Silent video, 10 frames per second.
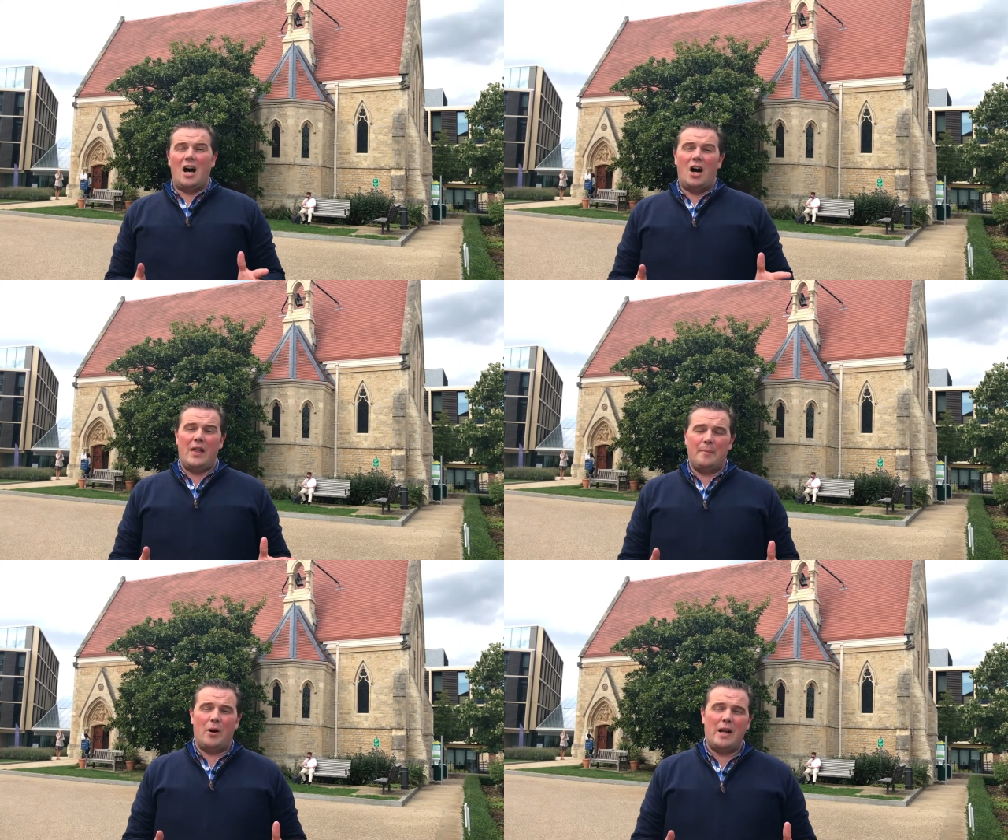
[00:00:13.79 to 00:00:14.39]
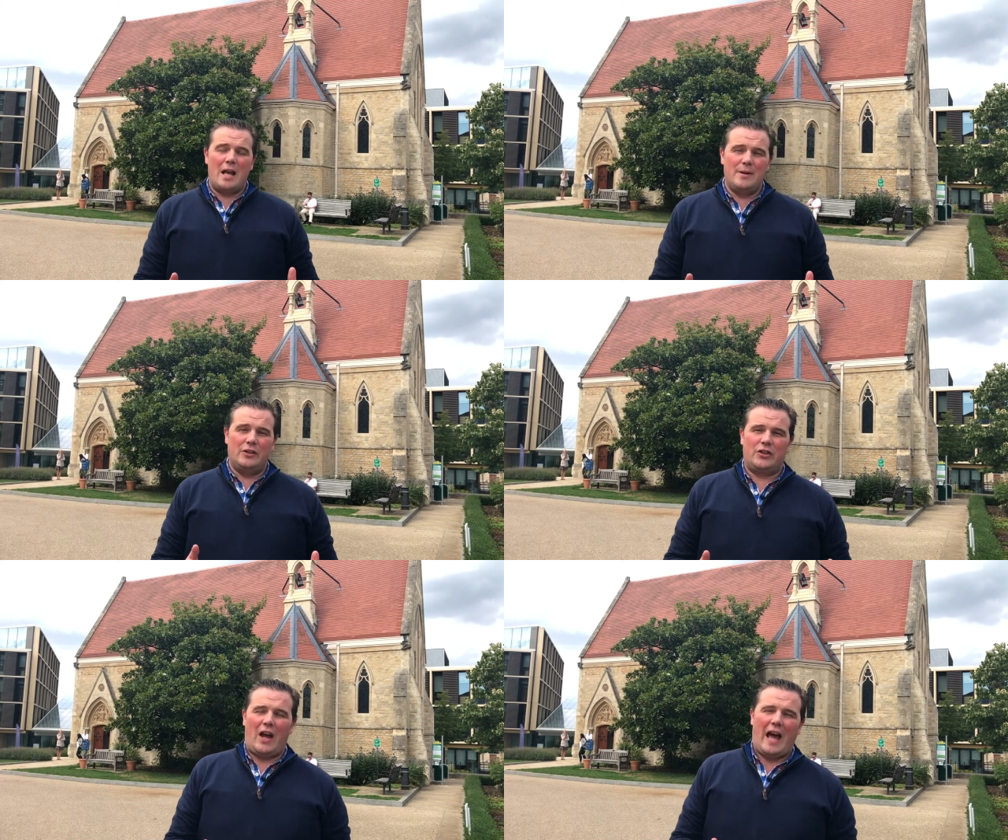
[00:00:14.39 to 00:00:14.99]
Hi there, my name
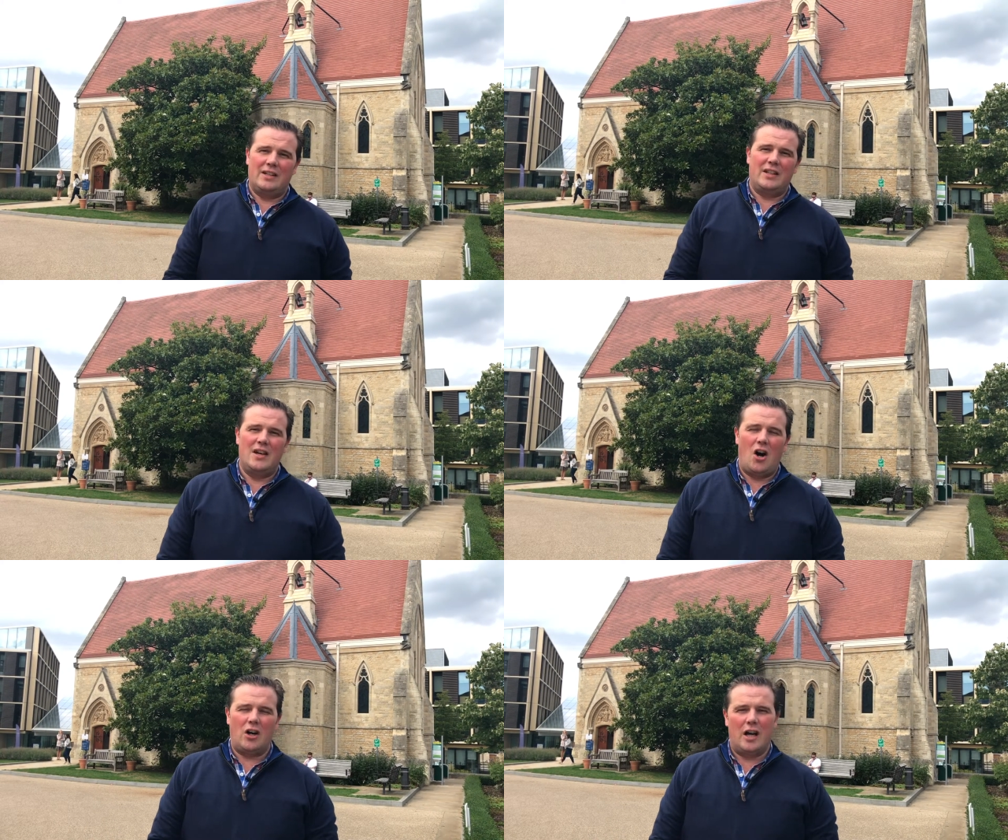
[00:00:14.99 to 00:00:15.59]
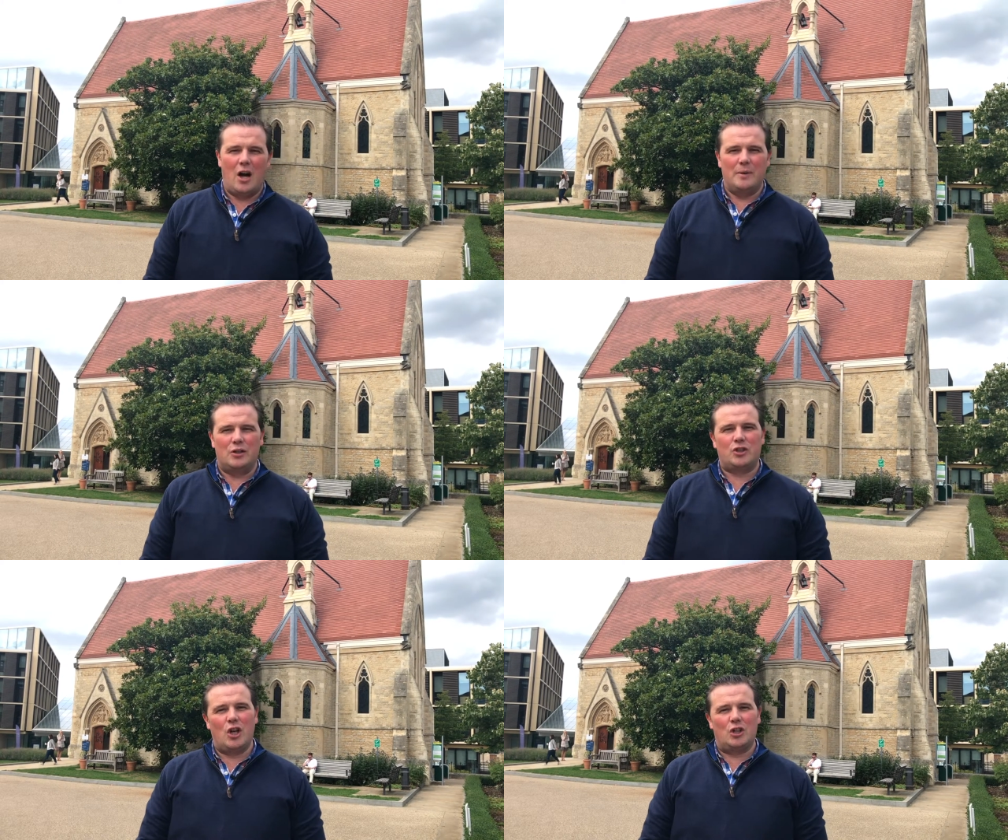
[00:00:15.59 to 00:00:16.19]
is Andy Young and I'm the
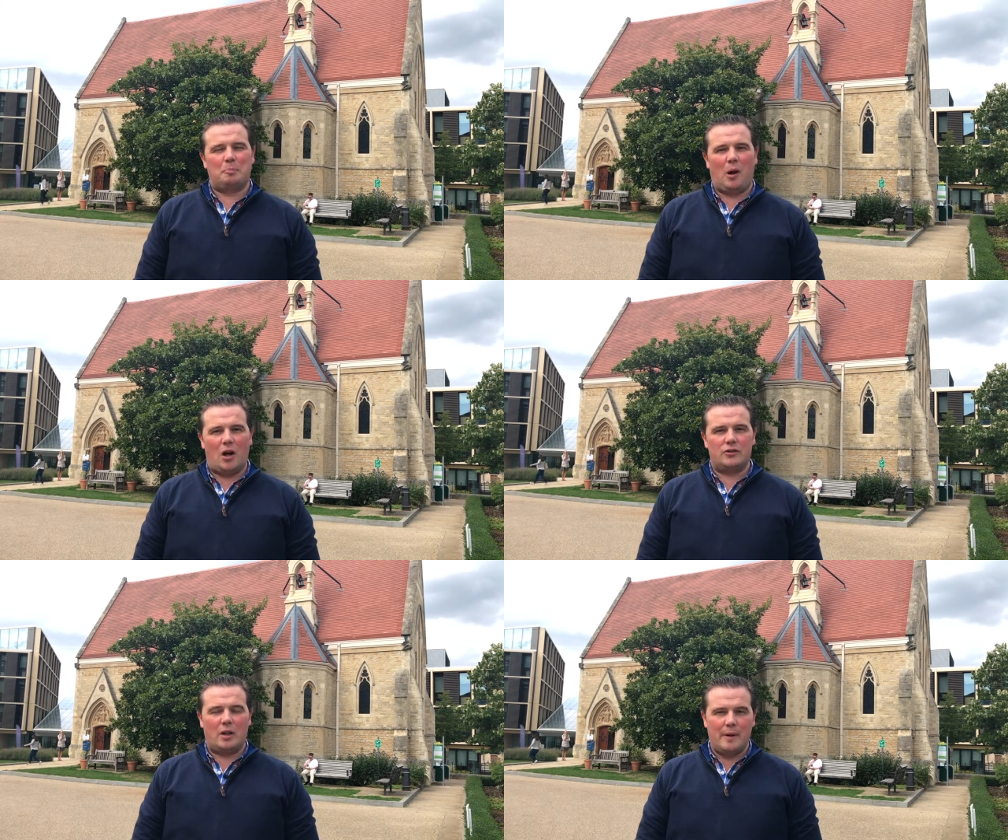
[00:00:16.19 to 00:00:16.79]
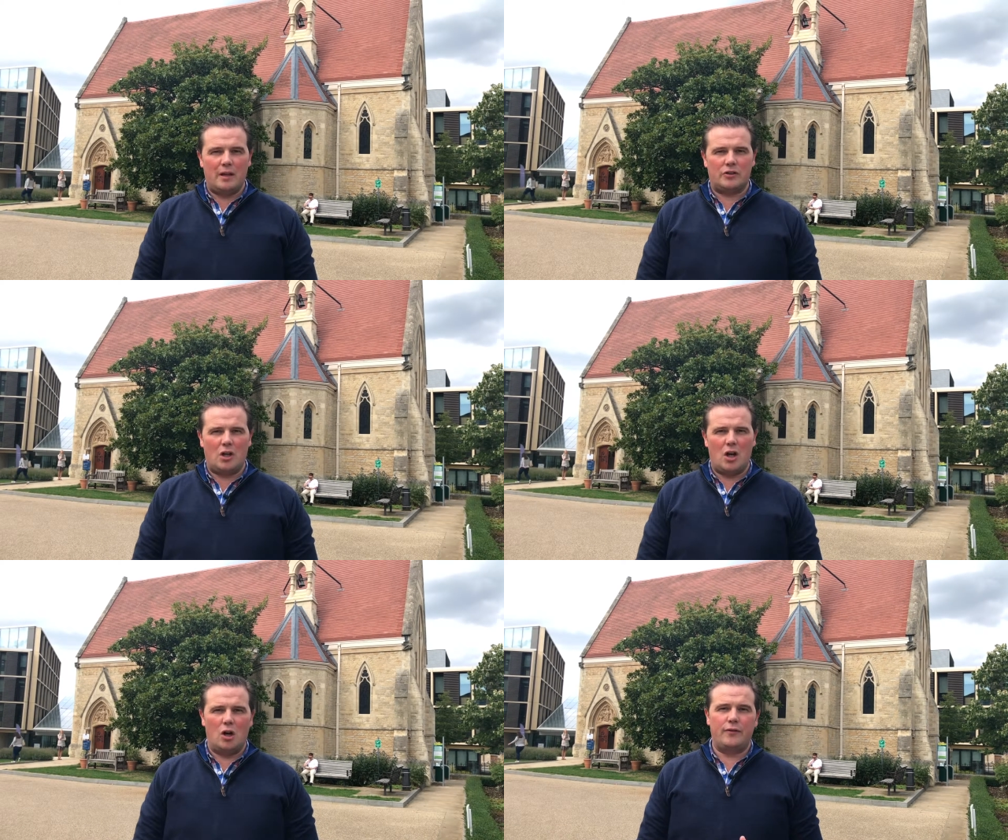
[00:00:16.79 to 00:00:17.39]
Church Planting
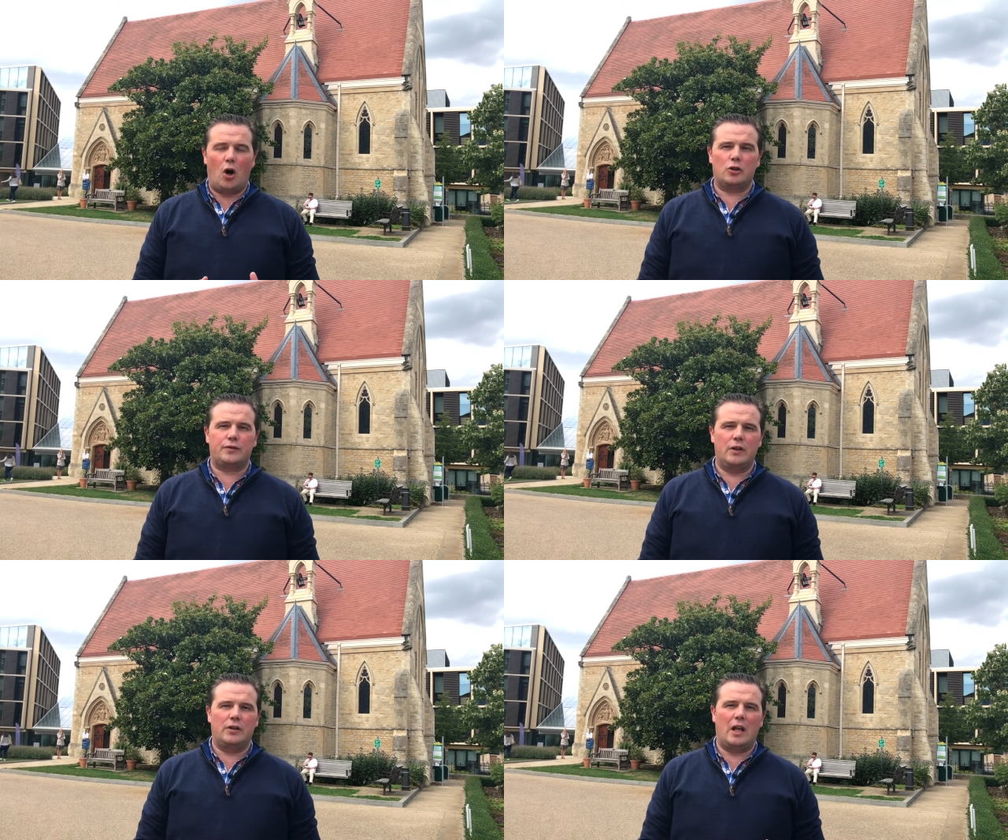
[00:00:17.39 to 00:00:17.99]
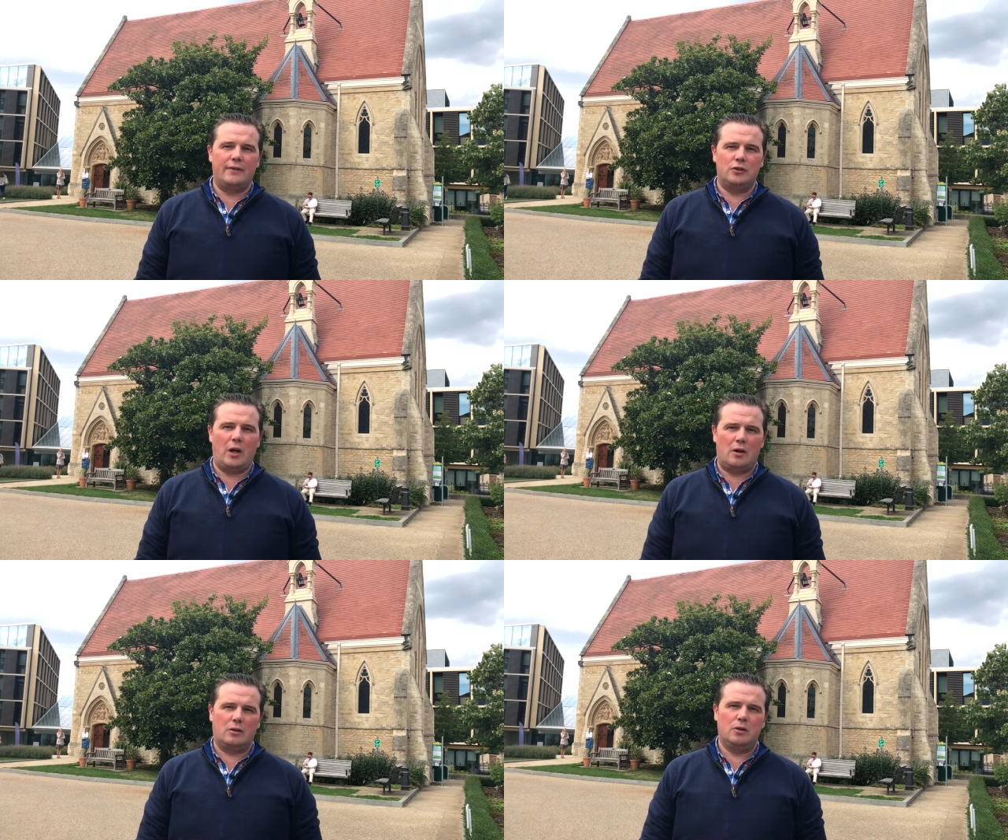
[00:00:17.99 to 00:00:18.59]
Minister of Oxford
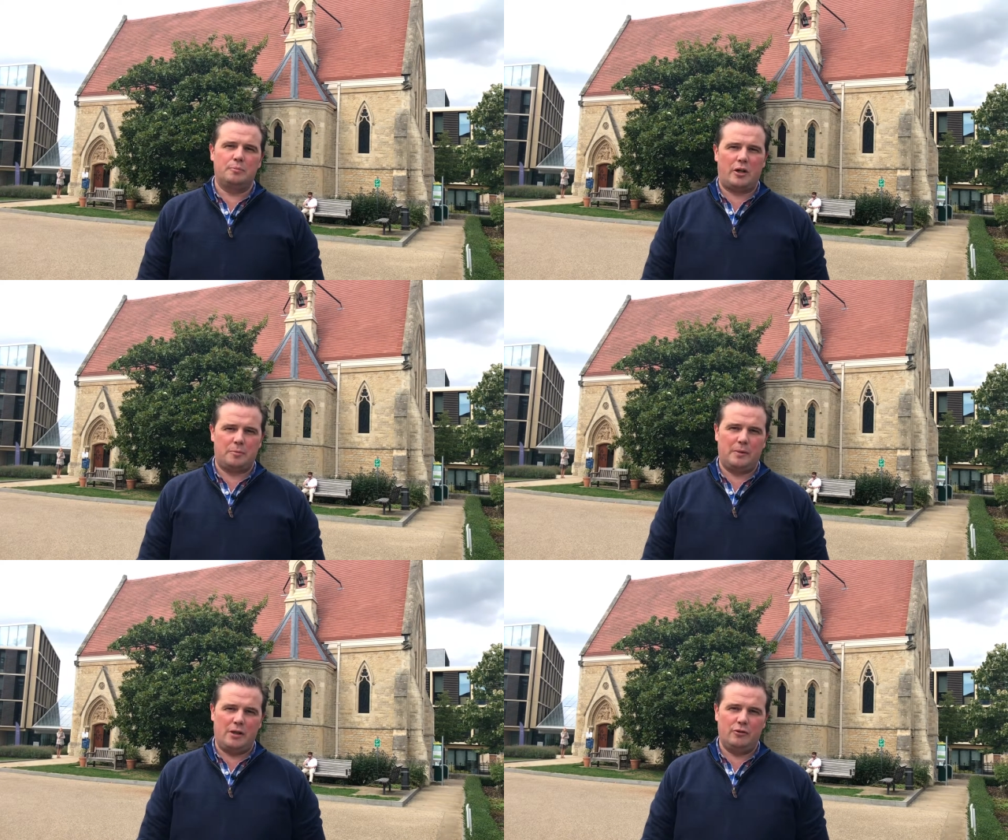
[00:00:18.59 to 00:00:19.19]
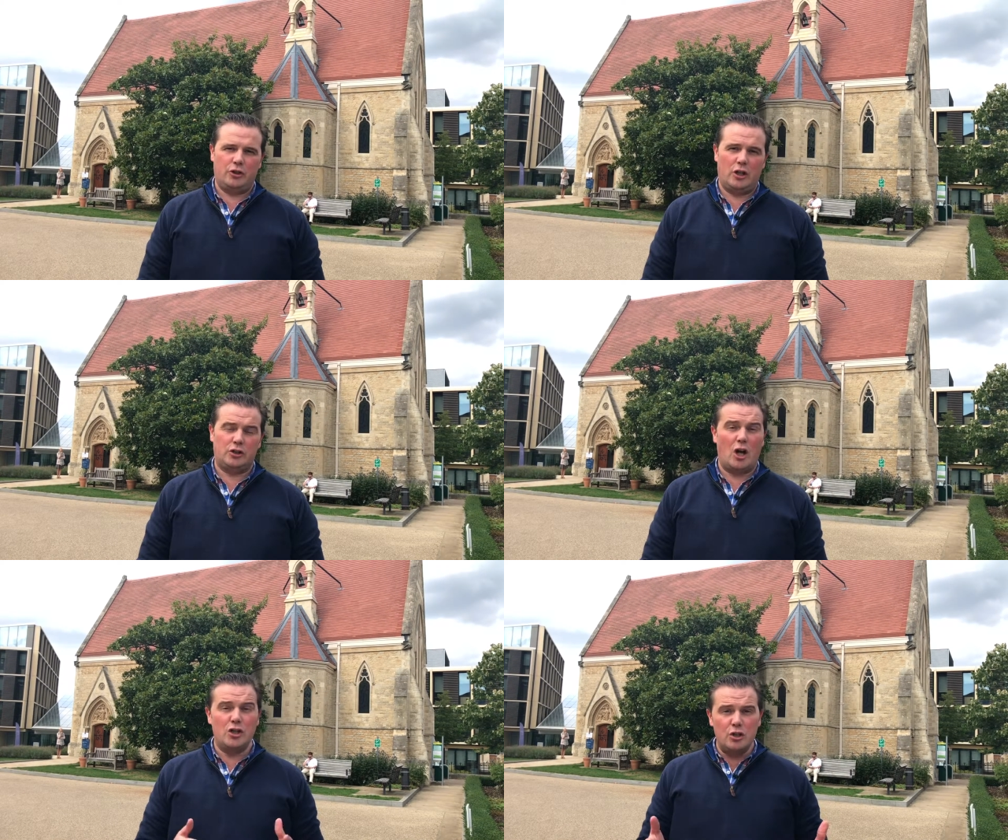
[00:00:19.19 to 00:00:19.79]
Evangelical Presbyterian Church,
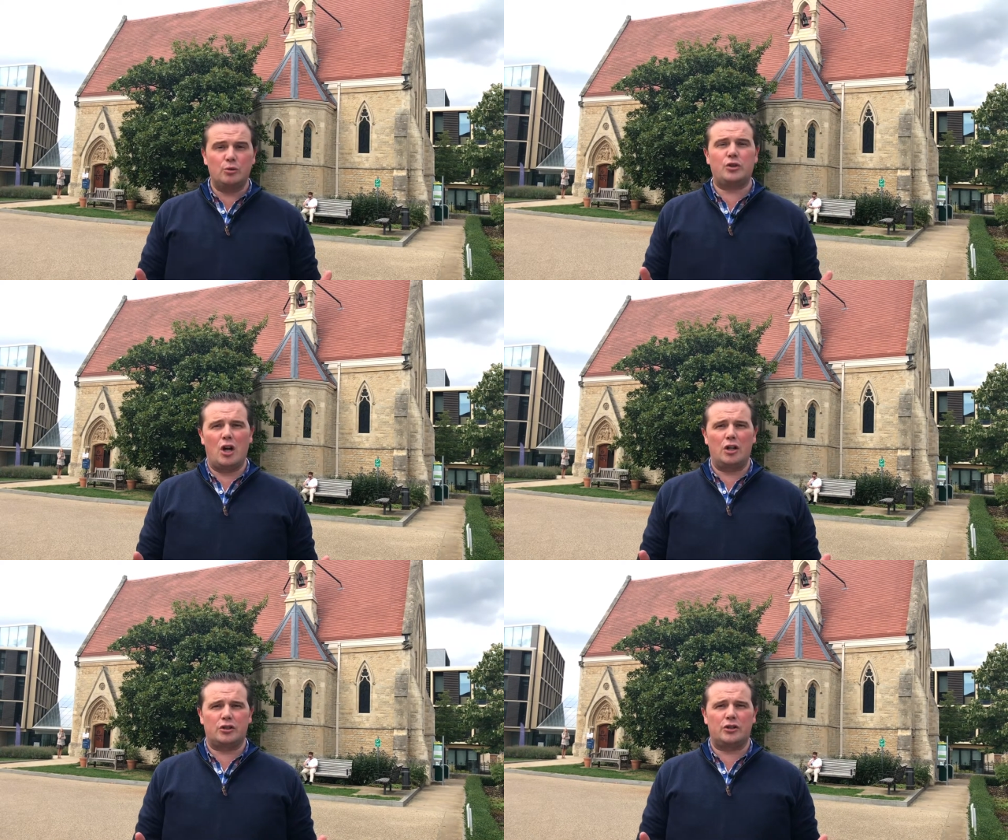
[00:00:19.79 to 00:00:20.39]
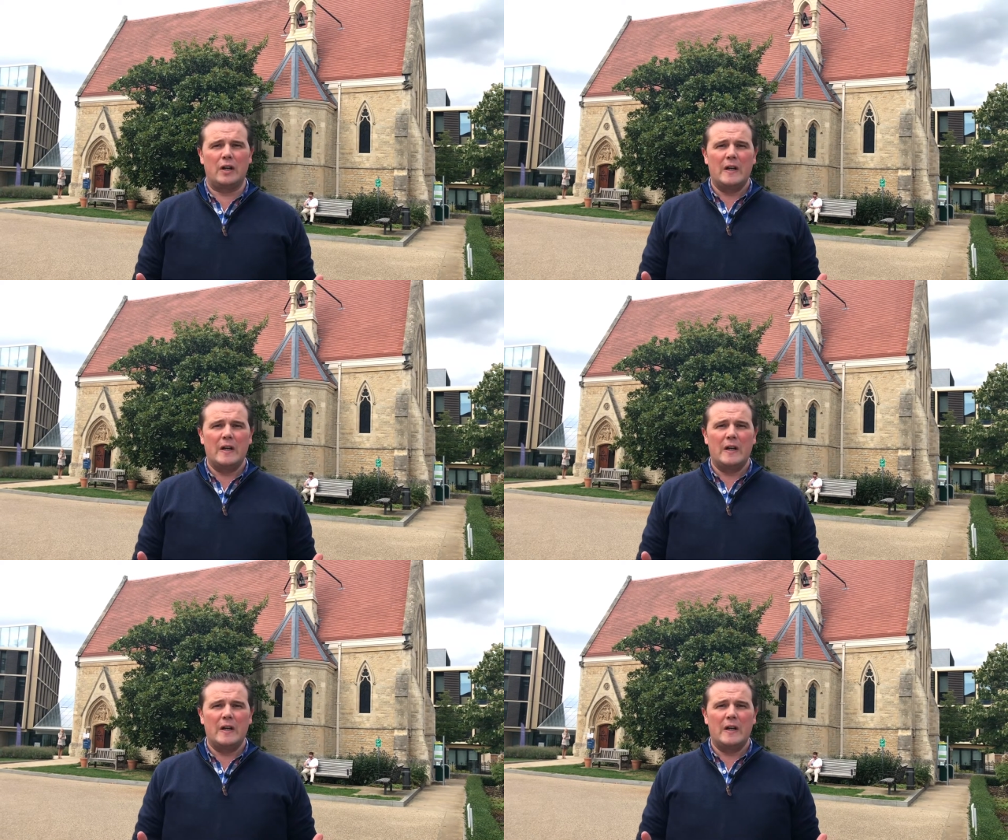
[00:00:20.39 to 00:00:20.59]
a new church